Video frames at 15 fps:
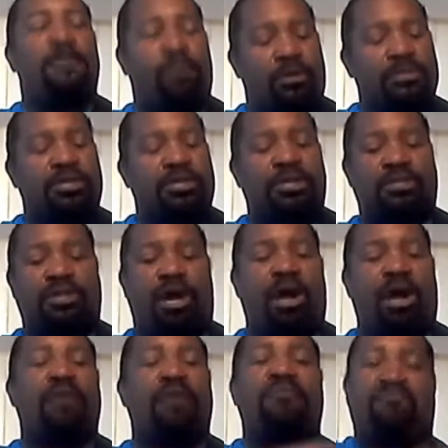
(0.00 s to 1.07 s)
Keyboards and
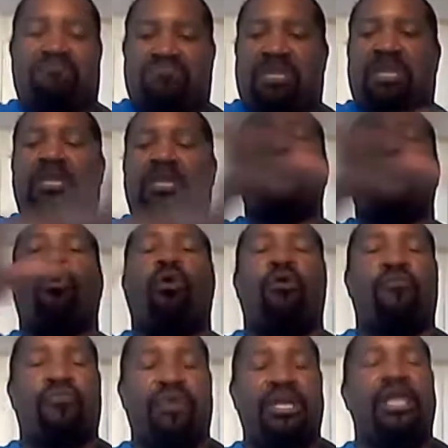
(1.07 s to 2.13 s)
guitar, they can go
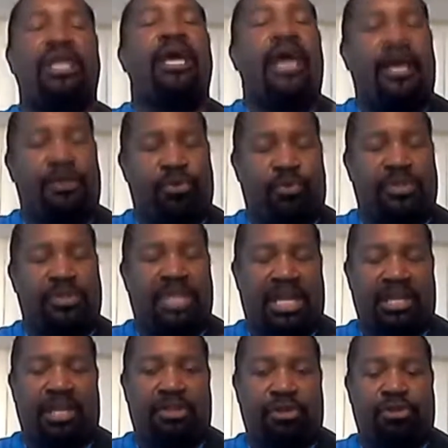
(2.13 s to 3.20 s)
over it and do what
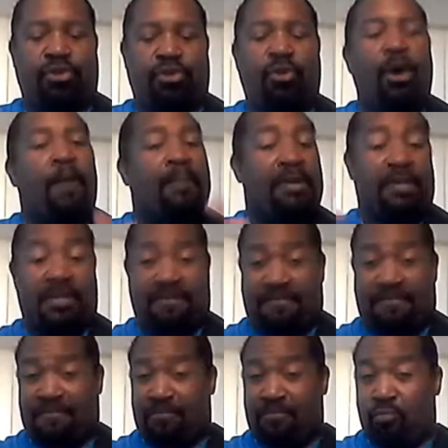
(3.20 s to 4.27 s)
they need to do. But
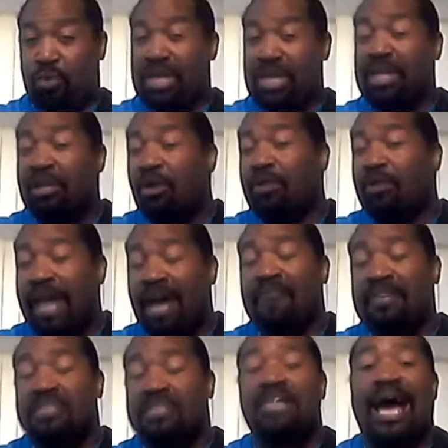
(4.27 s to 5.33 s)
if we don't
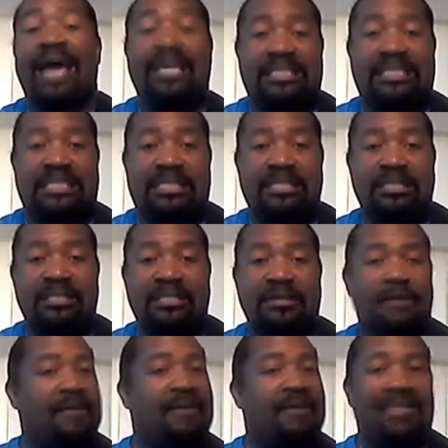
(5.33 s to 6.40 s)
have it tight,
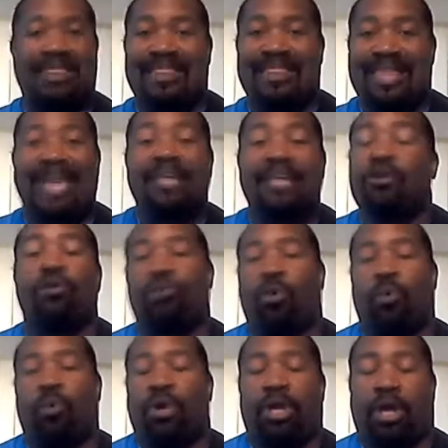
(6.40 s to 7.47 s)
they
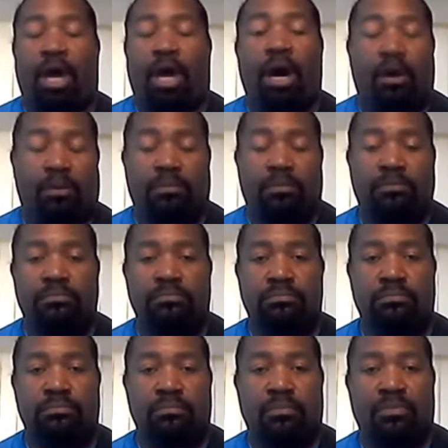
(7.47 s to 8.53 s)
don't know where to go.
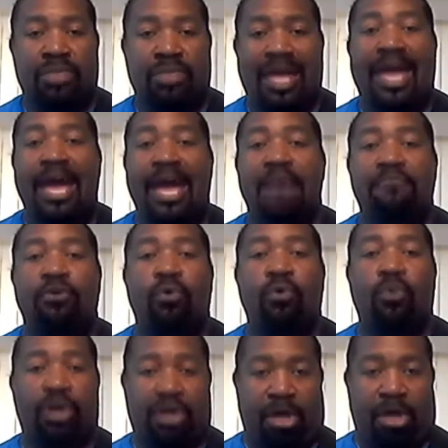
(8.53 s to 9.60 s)
They have
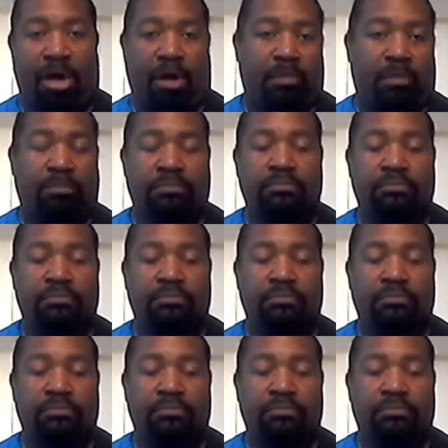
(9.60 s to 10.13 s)
nowhere to go.